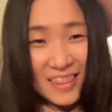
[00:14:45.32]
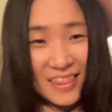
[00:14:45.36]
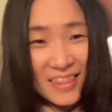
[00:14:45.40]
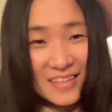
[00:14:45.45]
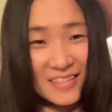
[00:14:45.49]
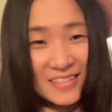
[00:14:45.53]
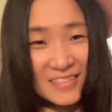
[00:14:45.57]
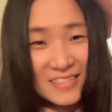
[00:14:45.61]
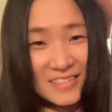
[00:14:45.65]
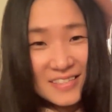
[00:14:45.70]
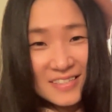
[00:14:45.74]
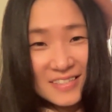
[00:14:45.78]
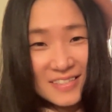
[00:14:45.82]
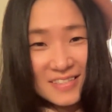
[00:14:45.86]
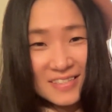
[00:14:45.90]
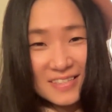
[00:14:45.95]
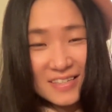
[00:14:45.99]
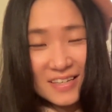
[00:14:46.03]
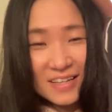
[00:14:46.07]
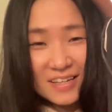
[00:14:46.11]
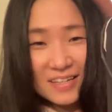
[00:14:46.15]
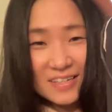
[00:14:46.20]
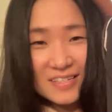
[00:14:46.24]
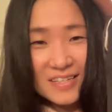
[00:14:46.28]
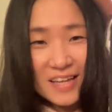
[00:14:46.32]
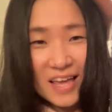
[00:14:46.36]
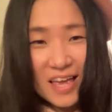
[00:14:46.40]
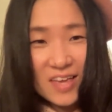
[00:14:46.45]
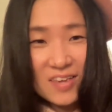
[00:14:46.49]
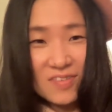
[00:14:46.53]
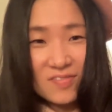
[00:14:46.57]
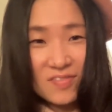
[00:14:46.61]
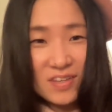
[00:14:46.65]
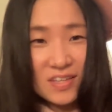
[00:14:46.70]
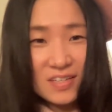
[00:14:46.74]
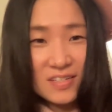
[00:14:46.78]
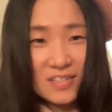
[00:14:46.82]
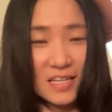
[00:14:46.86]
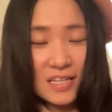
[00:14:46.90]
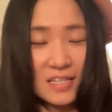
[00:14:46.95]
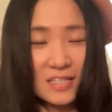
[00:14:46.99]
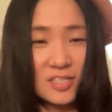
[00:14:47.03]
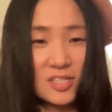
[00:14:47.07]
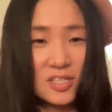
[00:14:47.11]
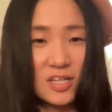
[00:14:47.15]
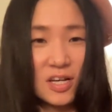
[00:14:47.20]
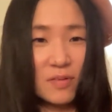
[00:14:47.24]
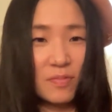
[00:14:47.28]
This is David
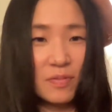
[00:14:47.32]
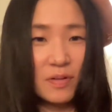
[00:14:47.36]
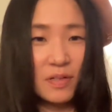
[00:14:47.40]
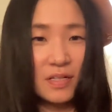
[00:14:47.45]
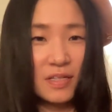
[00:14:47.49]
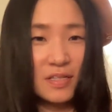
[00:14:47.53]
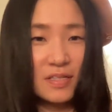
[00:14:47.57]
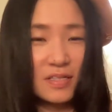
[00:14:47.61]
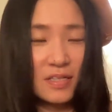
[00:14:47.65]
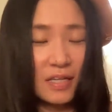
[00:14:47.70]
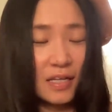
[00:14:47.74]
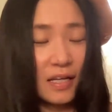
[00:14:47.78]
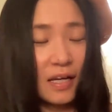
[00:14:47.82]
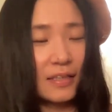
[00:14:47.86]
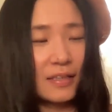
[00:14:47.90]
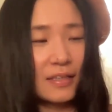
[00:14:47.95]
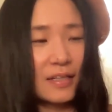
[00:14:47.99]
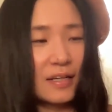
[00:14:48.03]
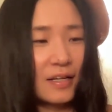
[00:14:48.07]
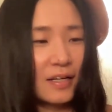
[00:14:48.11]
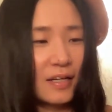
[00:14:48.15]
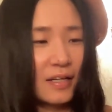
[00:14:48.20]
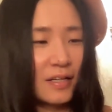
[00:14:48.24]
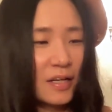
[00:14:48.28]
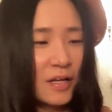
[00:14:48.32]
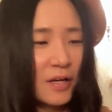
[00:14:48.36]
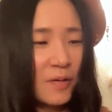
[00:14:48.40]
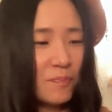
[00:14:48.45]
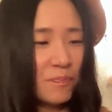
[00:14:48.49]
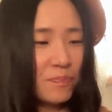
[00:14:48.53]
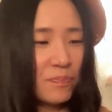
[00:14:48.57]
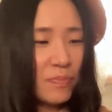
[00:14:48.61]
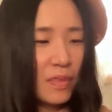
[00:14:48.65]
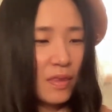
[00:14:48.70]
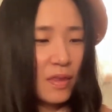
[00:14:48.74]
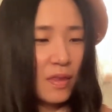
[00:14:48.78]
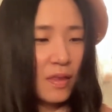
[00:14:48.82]
in Japanese, in katakana.